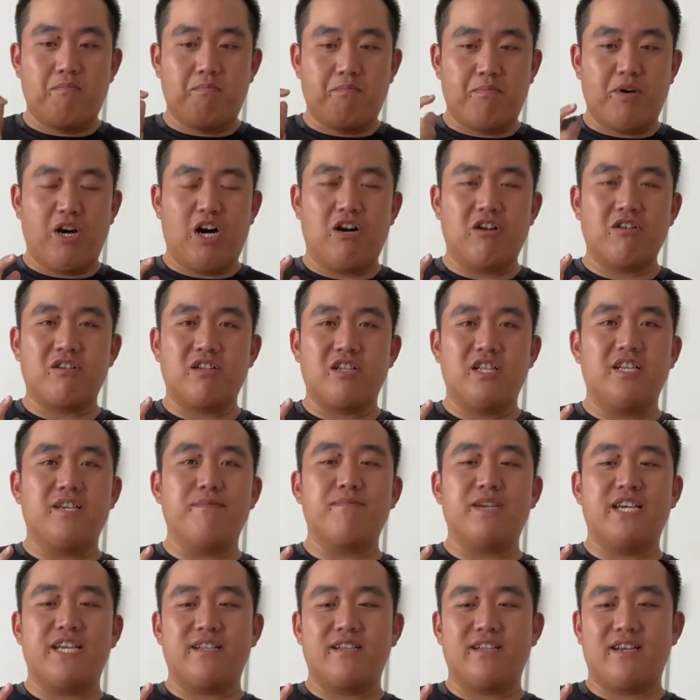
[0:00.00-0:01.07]
Paul
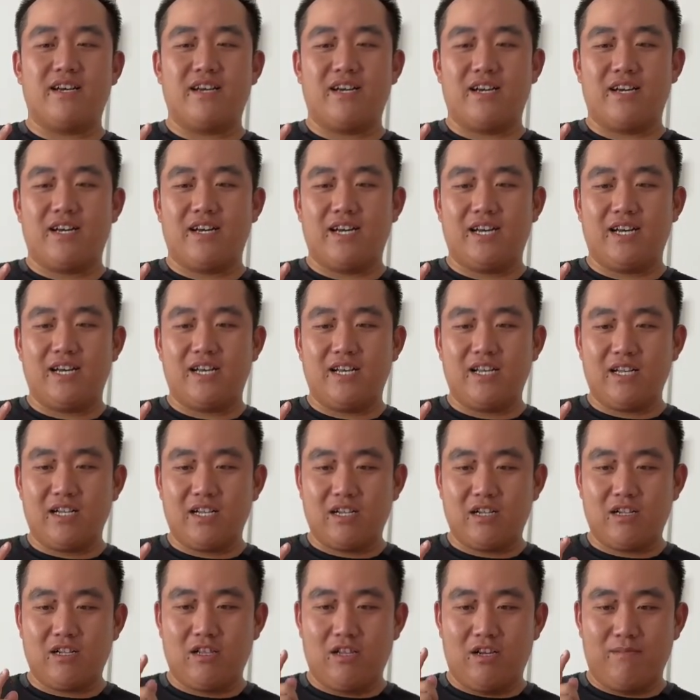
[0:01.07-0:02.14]
Clement,
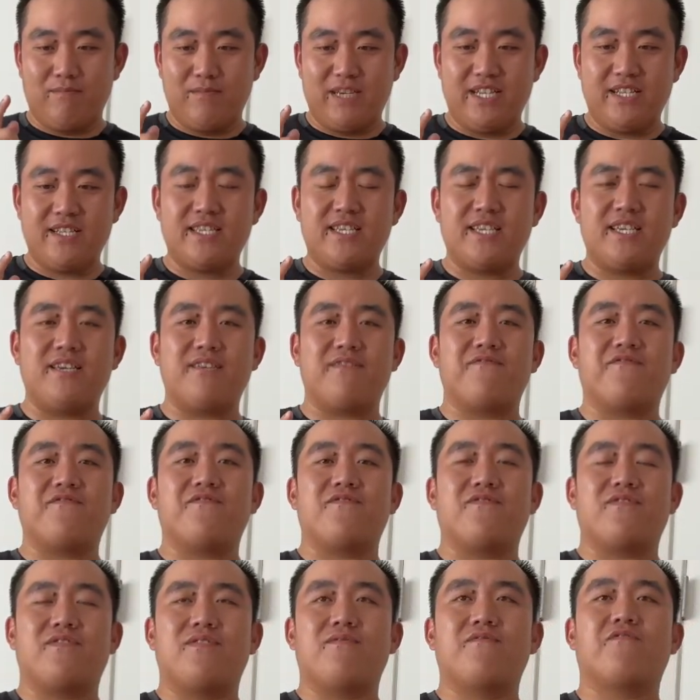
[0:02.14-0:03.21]
Clementif
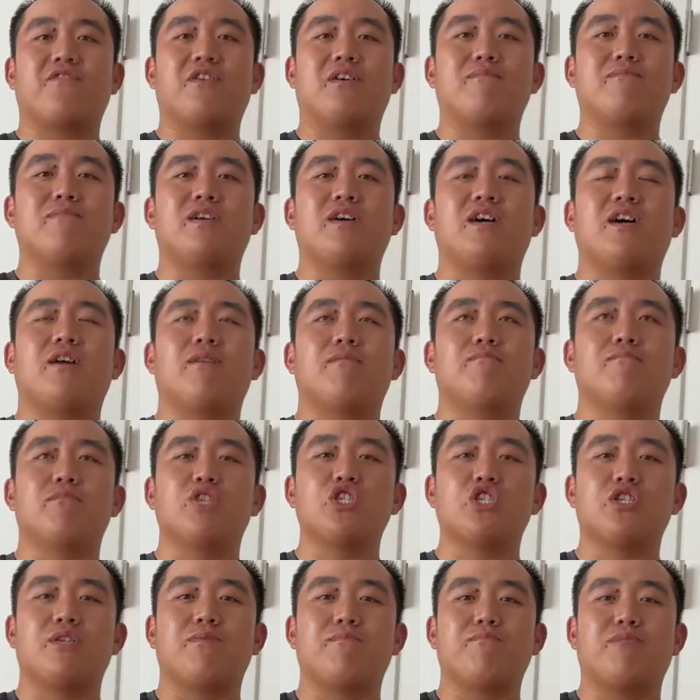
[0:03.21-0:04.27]
from
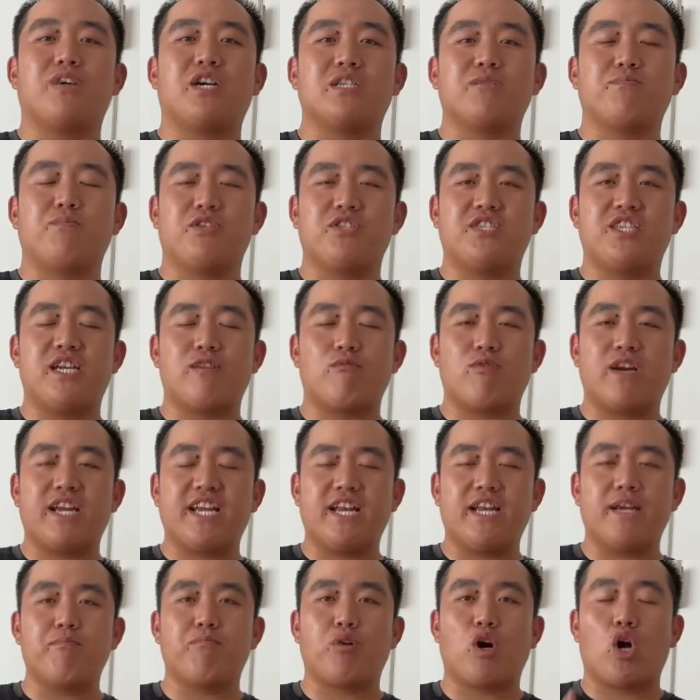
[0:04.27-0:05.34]
Mission Impossible Dead
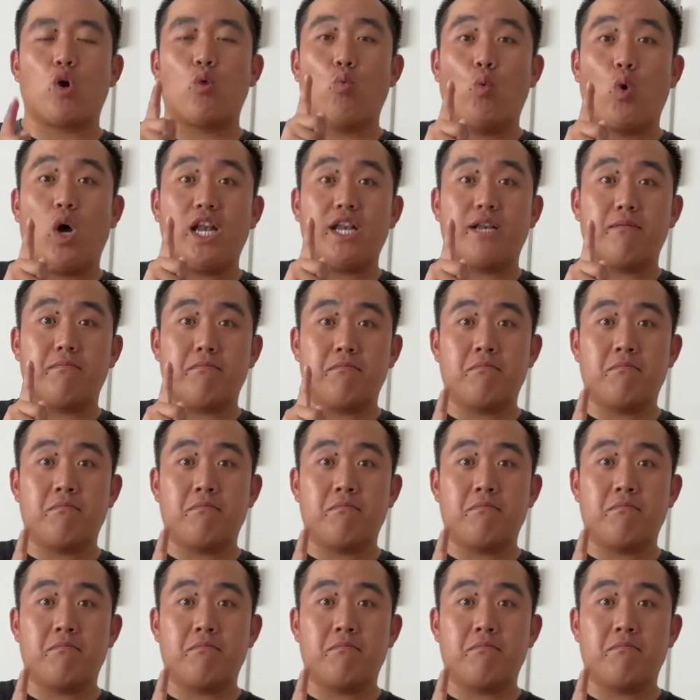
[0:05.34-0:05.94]
Reckoning Part 1.